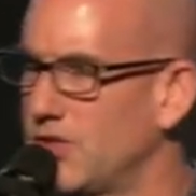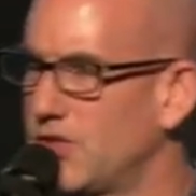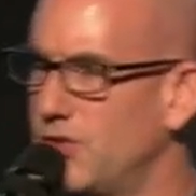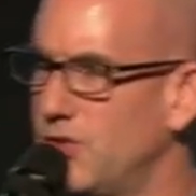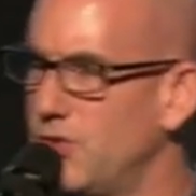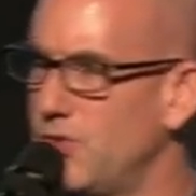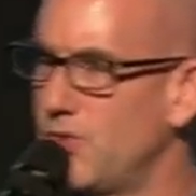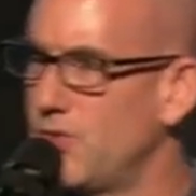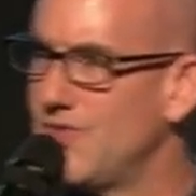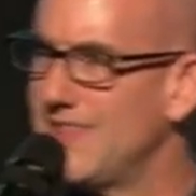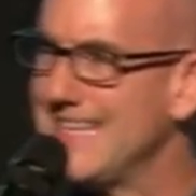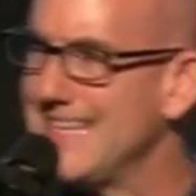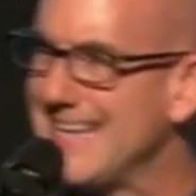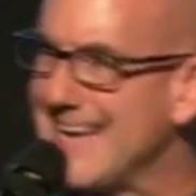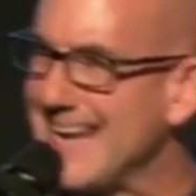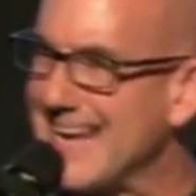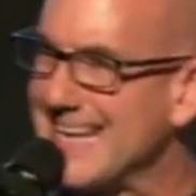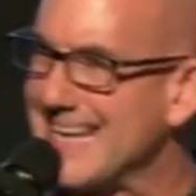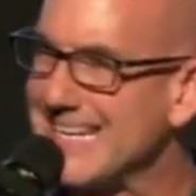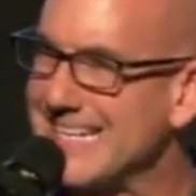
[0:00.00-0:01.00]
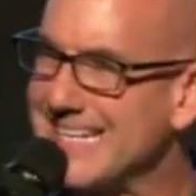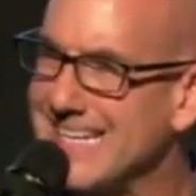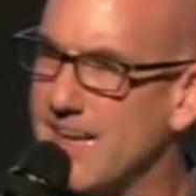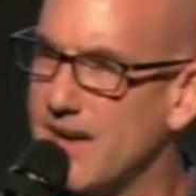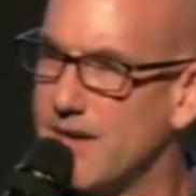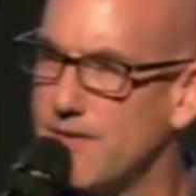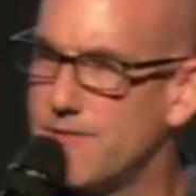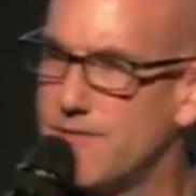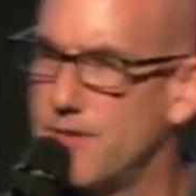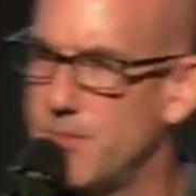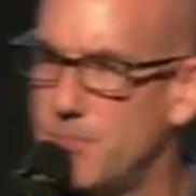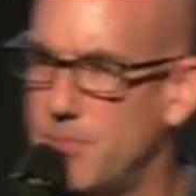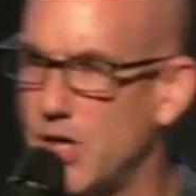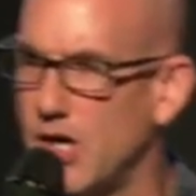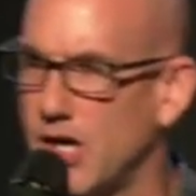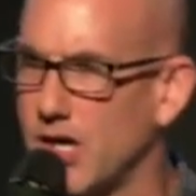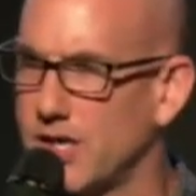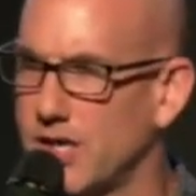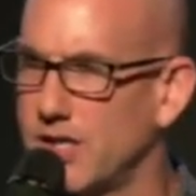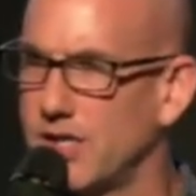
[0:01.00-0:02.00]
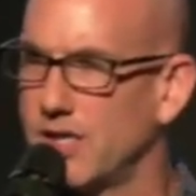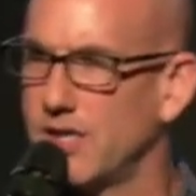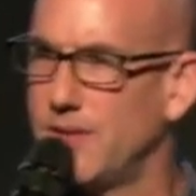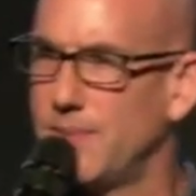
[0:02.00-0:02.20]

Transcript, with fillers: to the end of the book.